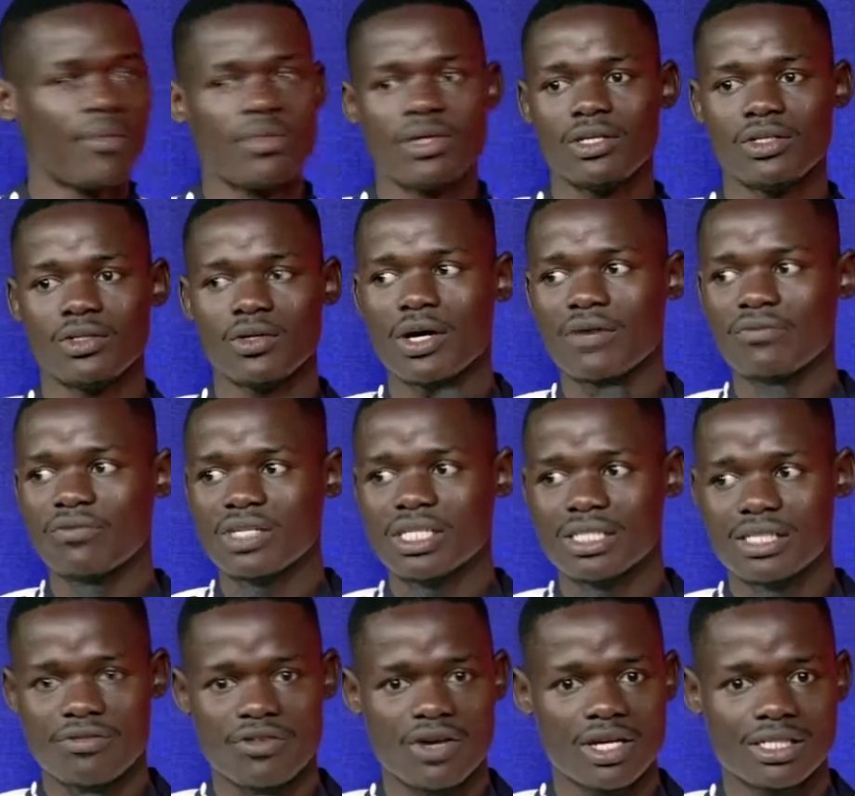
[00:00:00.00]
And then you have
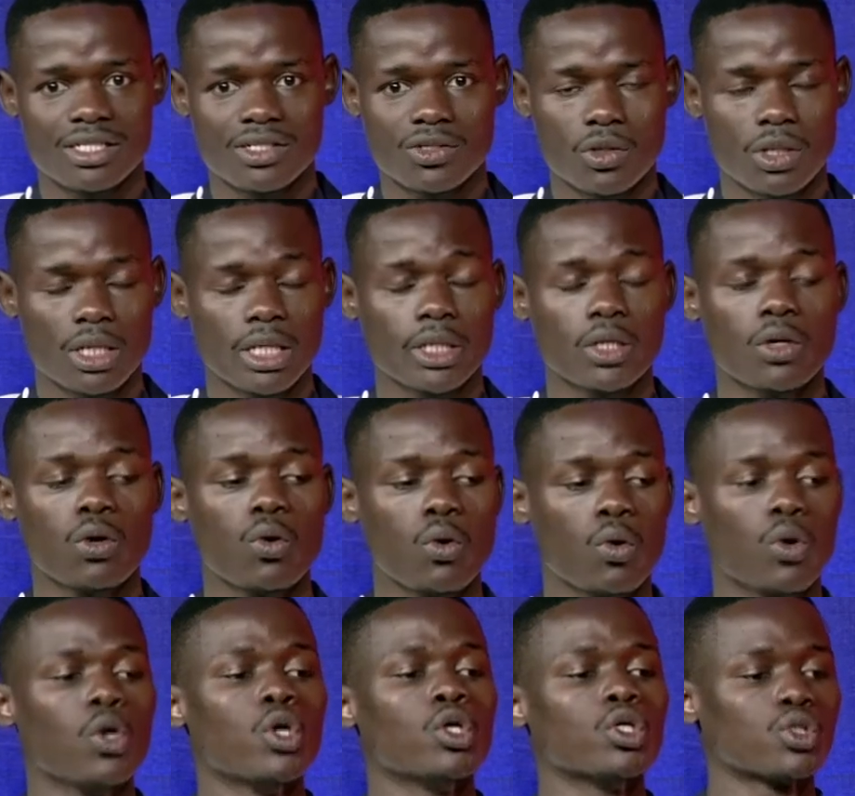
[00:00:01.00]
these friends, so like,
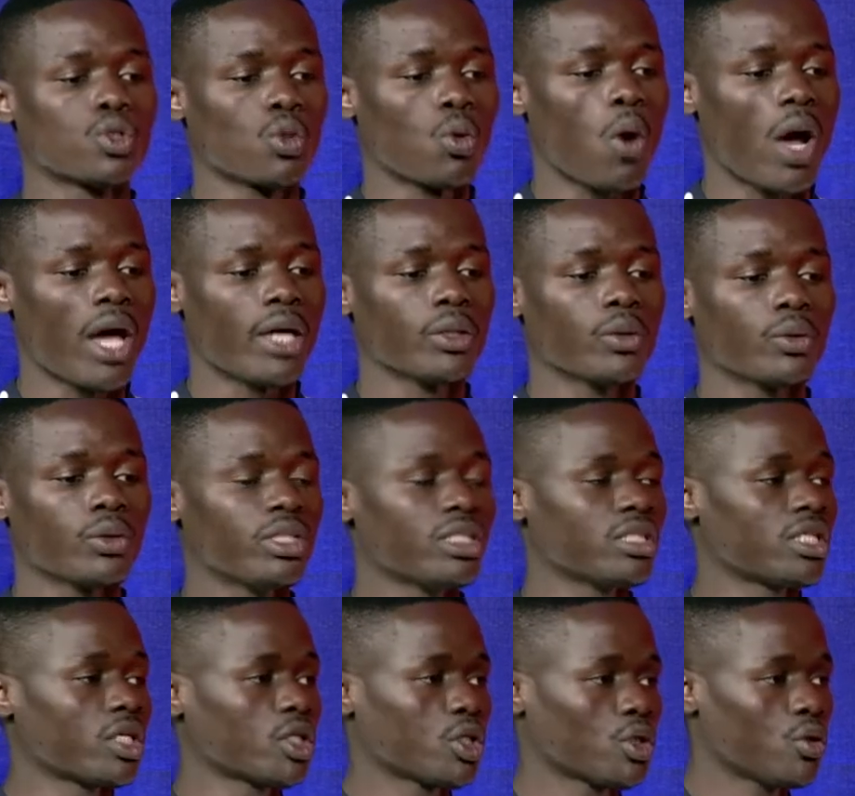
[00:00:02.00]
oh, so I know
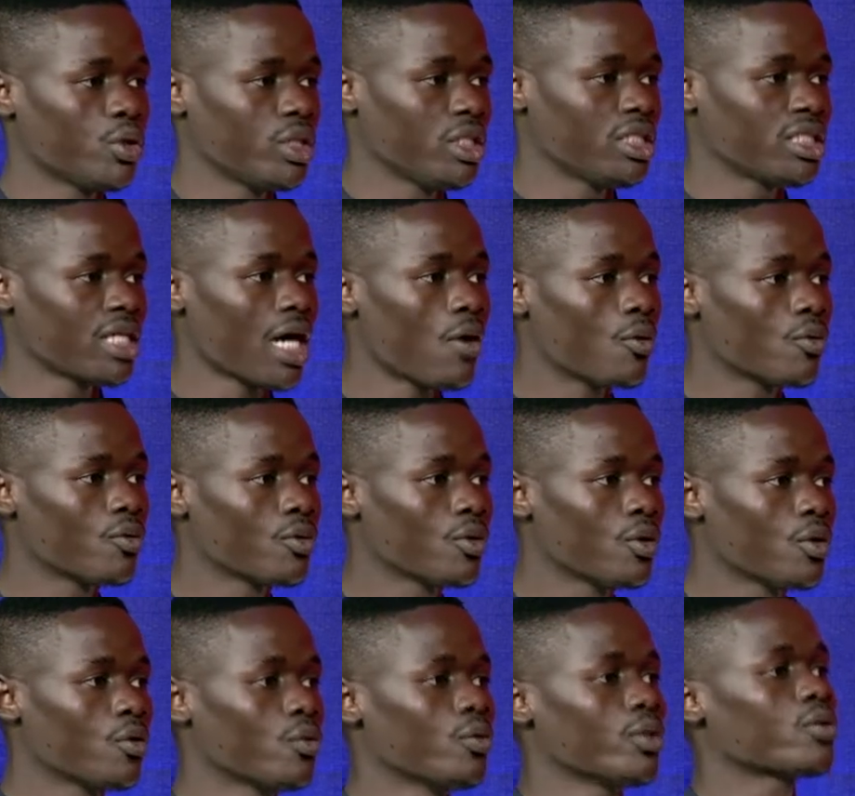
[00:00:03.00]
there's a show in town
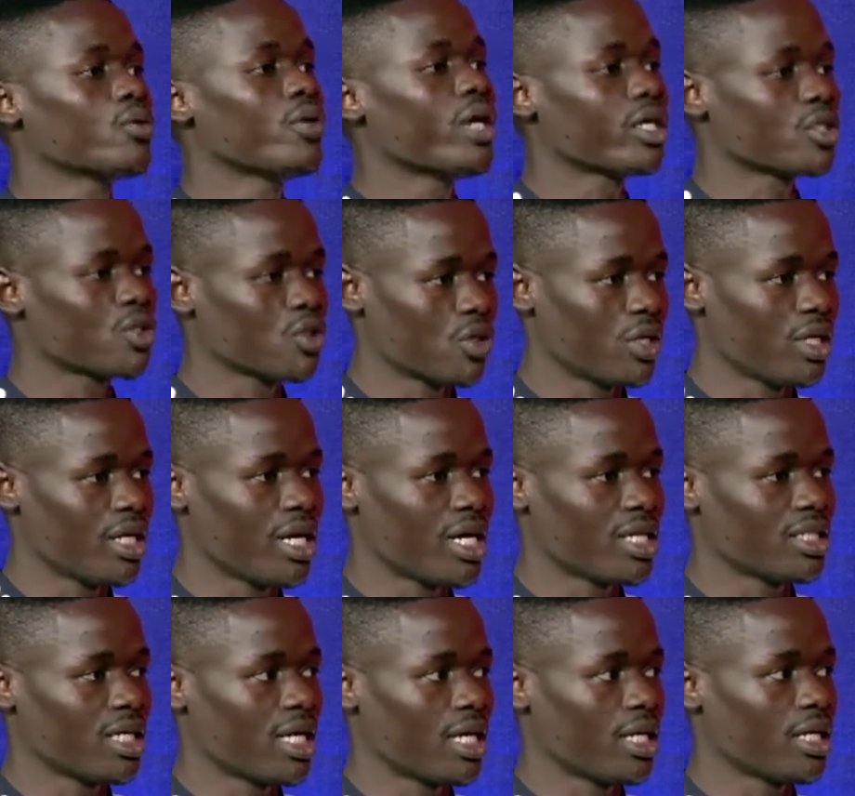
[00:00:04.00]
we could actually
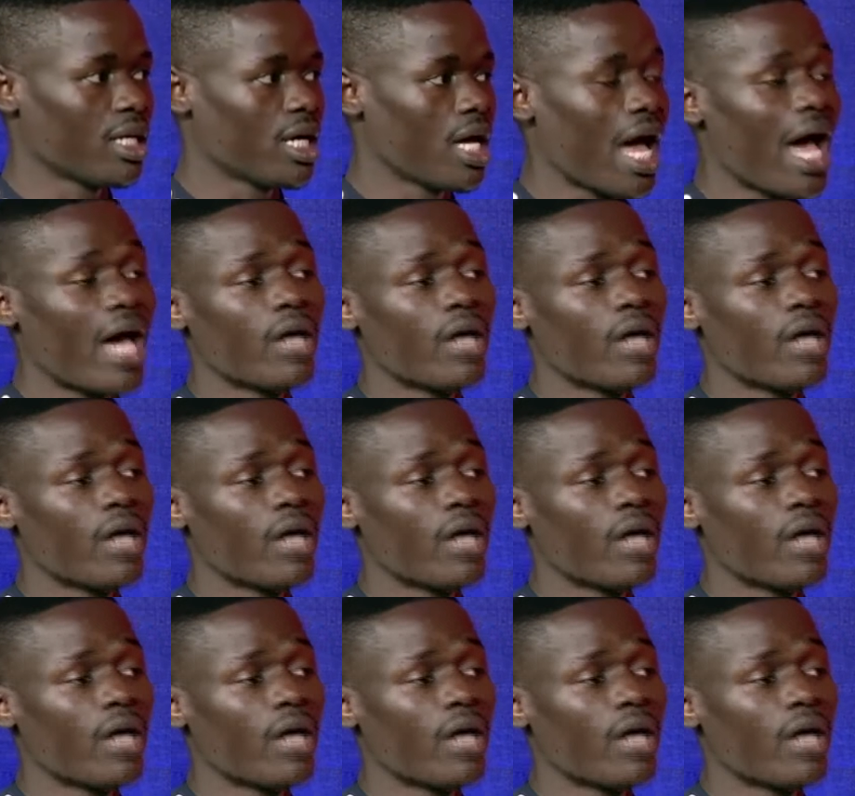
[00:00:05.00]
attend.